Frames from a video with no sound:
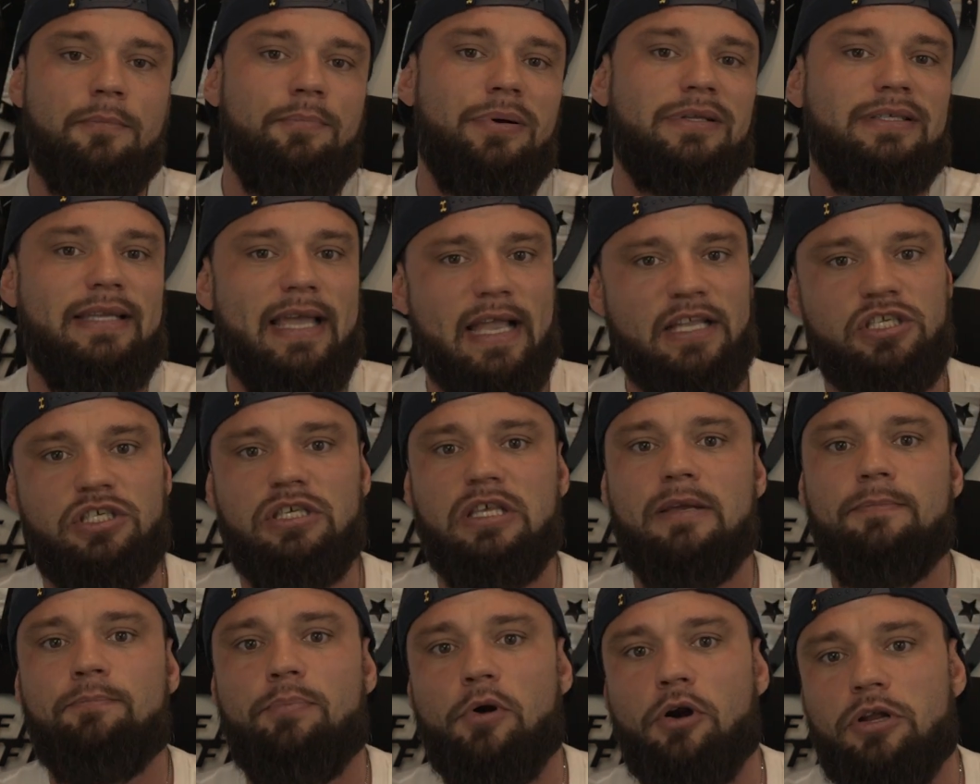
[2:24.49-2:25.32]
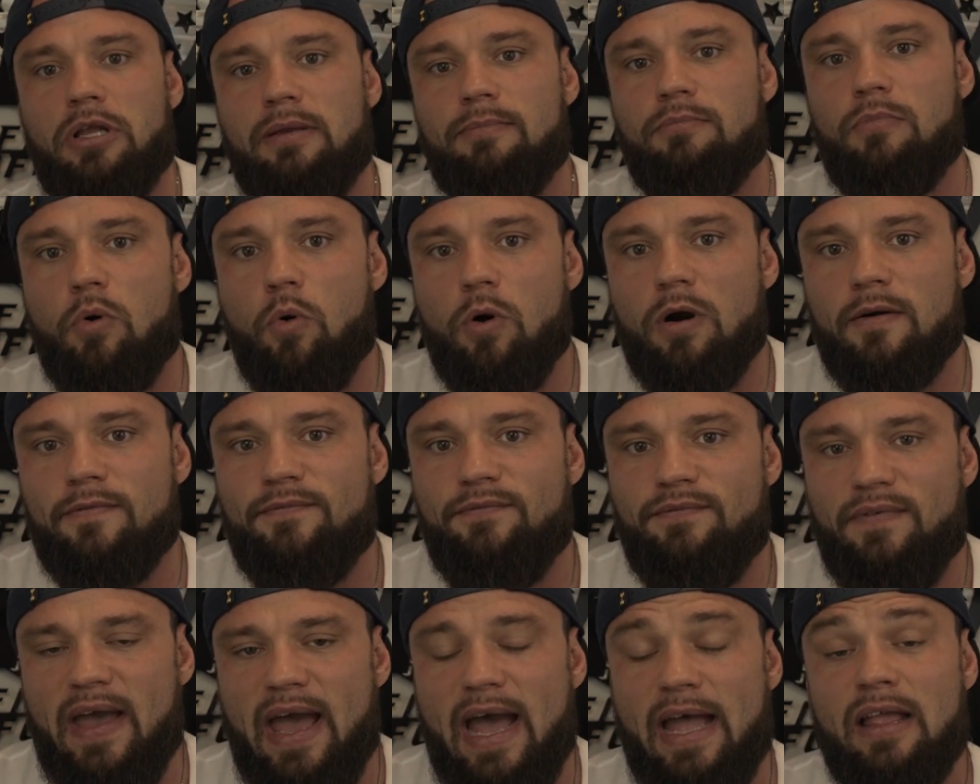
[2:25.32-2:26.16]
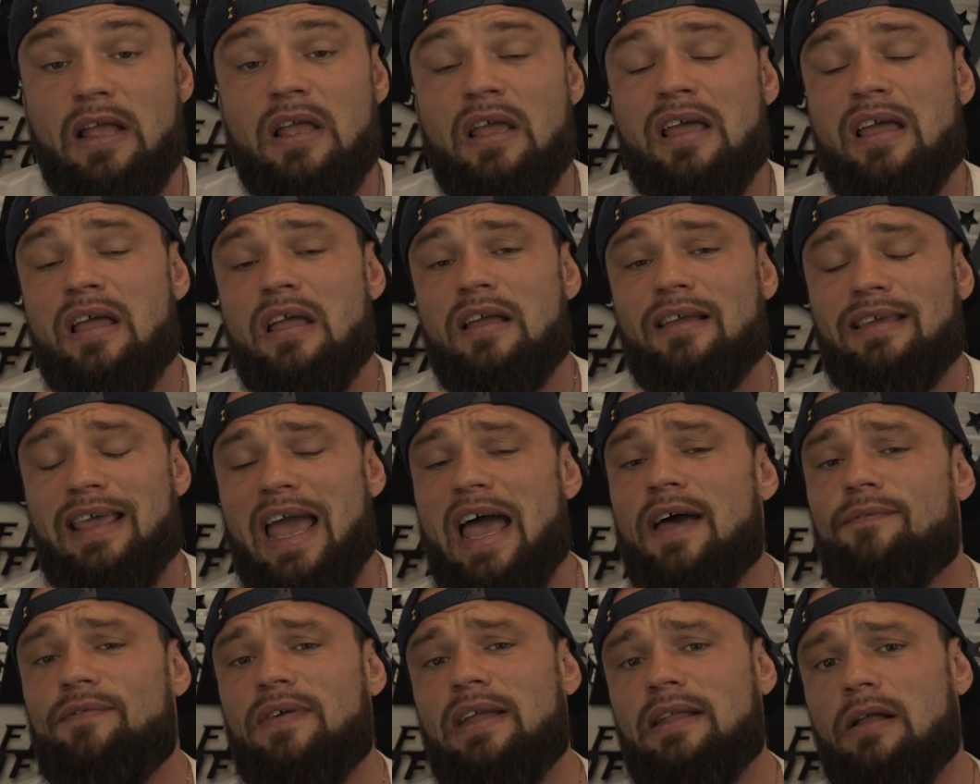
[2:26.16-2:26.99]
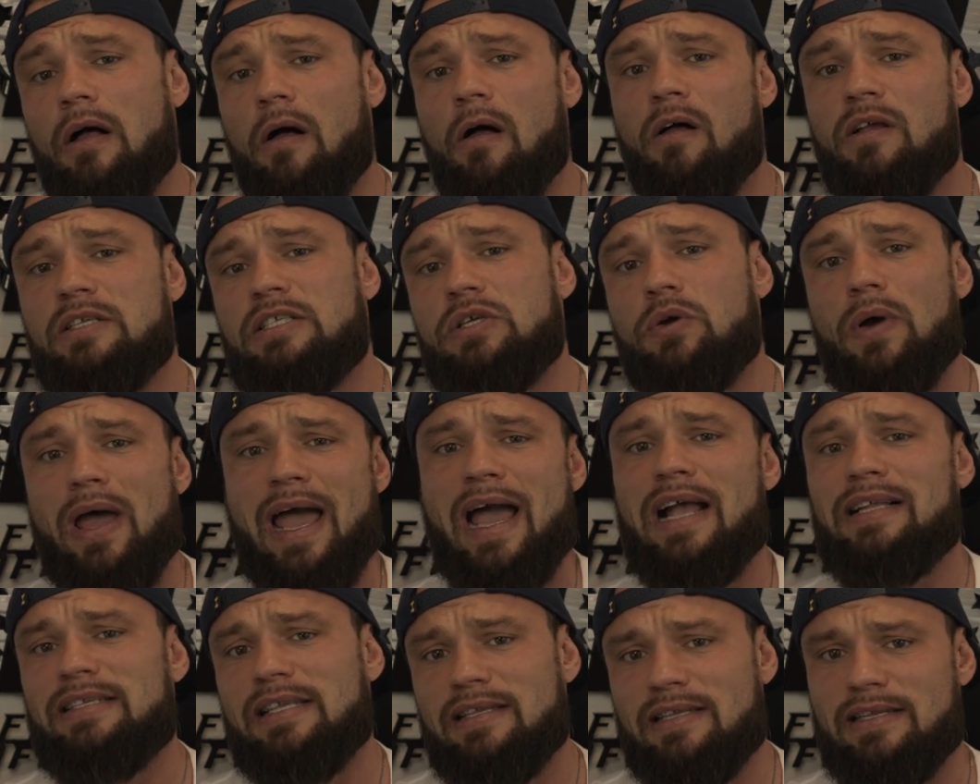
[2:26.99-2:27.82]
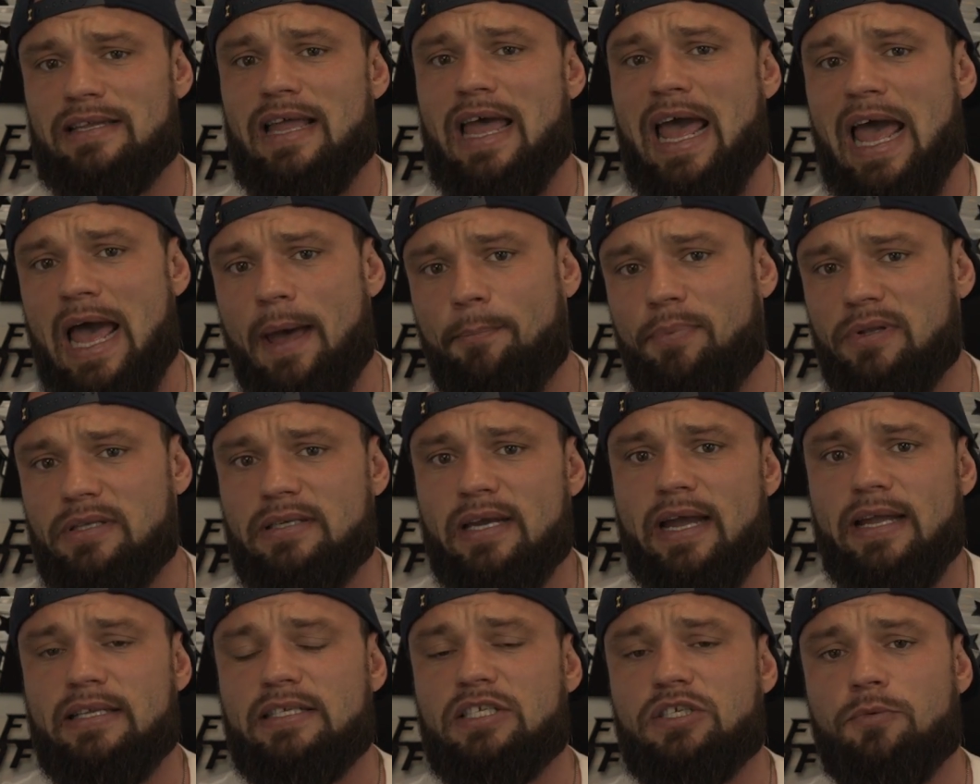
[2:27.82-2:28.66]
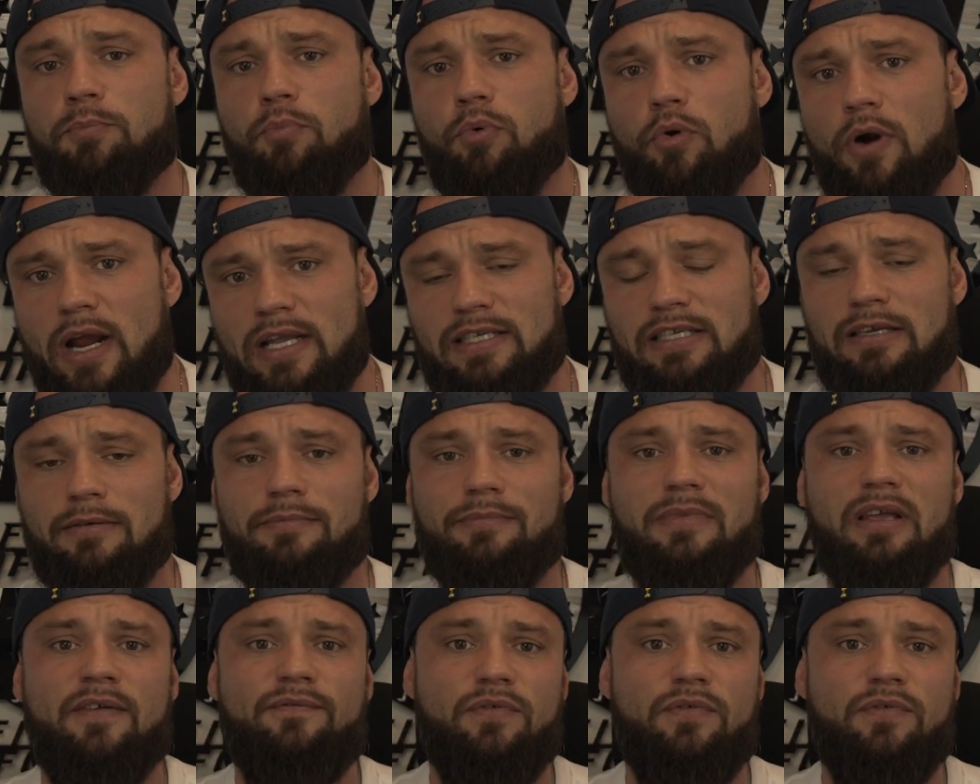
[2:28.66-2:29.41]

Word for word: potentially burning more fat Caffeine also acts as an appetite suppressant.